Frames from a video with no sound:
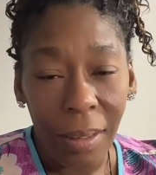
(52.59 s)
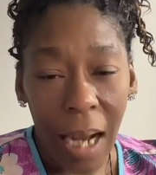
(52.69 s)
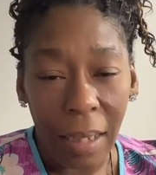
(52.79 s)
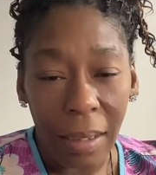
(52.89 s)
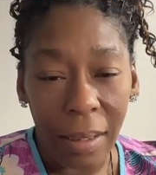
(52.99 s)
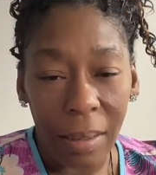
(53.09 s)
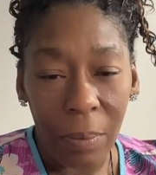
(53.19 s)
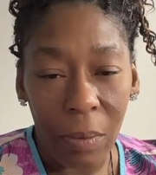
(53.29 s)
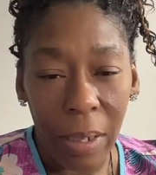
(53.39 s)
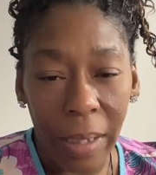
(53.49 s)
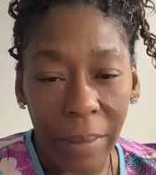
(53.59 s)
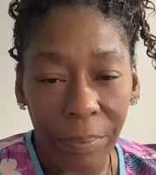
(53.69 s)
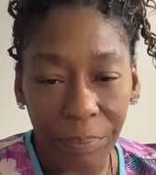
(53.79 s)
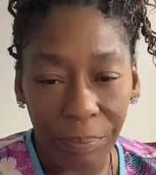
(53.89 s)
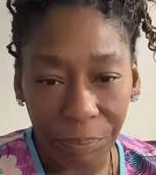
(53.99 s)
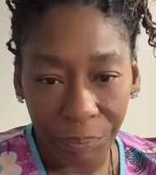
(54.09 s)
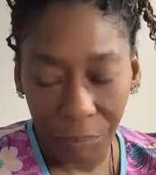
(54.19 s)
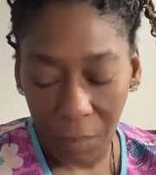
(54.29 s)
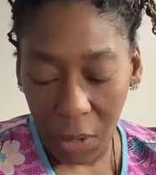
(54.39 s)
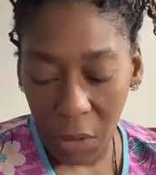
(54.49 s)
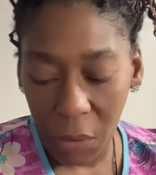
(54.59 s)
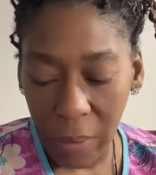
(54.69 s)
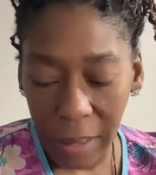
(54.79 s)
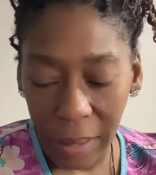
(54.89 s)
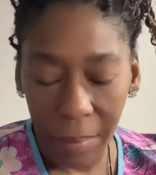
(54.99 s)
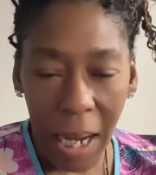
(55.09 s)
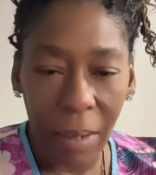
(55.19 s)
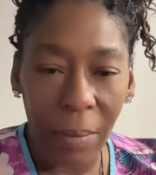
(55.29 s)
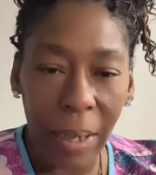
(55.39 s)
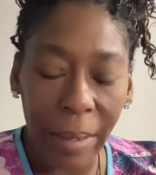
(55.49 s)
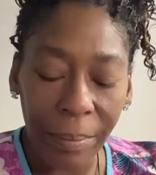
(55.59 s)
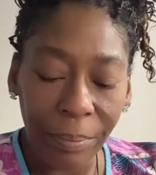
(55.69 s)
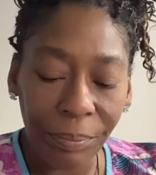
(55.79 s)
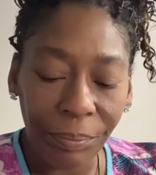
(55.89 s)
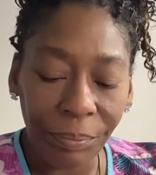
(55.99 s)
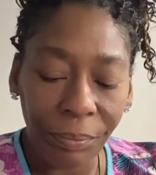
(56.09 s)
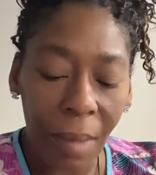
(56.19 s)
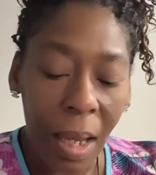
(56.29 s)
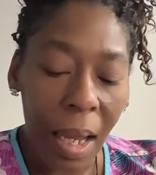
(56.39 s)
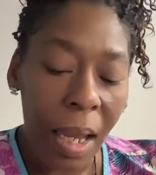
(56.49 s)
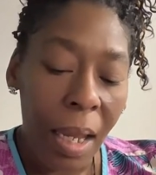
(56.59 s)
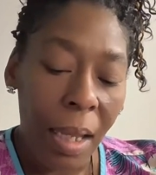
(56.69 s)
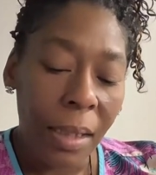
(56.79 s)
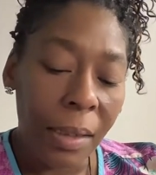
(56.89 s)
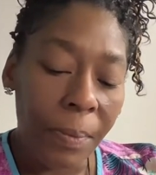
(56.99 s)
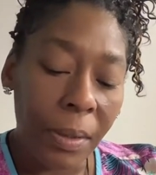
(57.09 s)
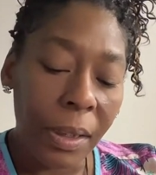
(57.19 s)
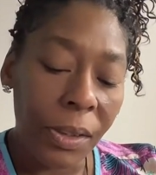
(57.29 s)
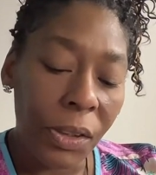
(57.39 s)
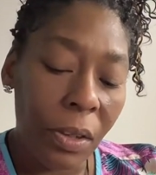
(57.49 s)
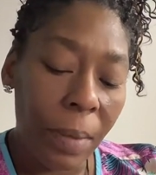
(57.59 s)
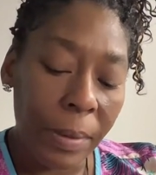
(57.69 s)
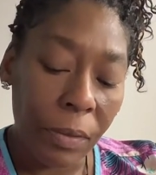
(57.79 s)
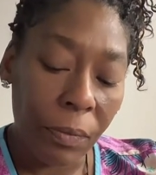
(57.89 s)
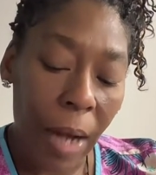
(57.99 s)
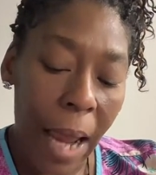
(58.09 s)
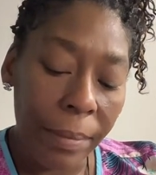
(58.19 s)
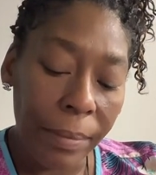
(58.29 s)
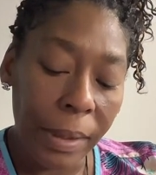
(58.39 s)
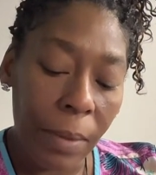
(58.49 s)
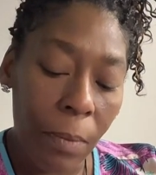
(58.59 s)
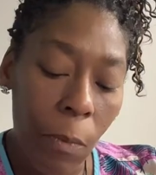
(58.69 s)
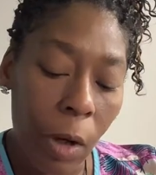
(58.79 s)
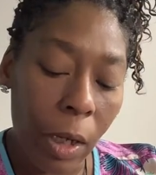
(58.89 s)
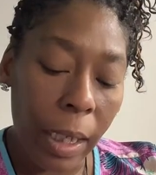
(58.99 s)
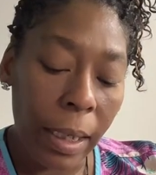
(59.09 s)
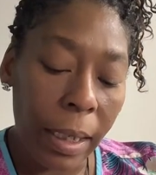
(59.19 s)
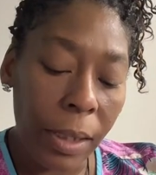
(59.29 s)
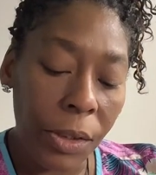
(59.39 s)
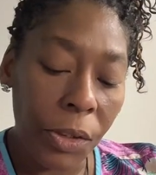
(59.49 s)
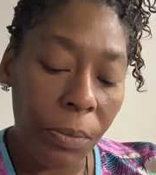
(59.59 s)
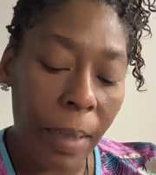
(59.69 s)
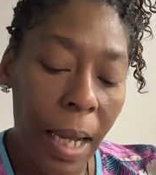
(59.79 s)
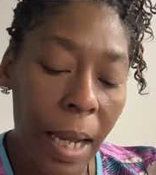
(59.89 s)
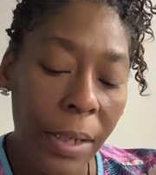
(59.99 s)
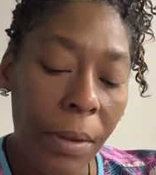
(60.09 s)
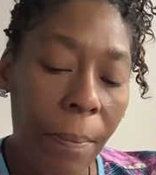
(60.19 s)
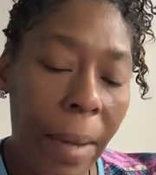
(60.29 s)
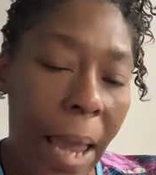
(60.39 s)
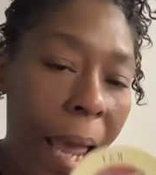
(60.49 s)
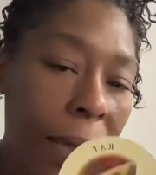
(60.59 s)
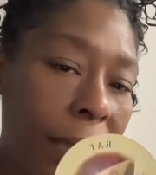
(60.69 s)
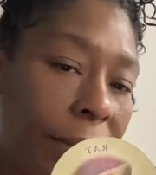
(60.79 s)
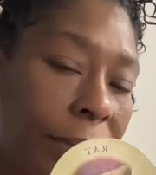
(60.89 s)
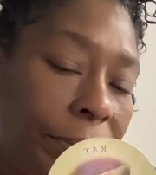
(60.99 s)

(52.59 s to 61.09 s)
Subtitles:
Kind of disappointed you in some kind of way. This person is showing up as a rat. Someone working against you behind your back.